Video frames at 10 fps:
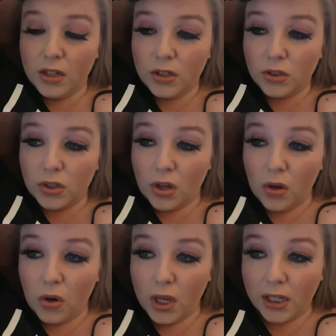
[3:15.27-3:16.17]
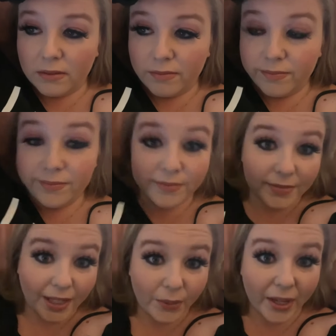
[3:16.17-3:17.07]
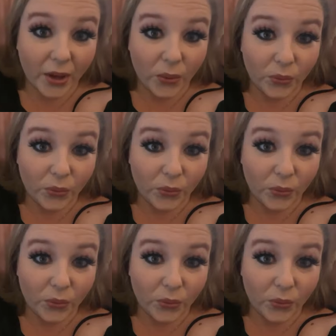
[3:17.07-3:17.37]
So, here we go.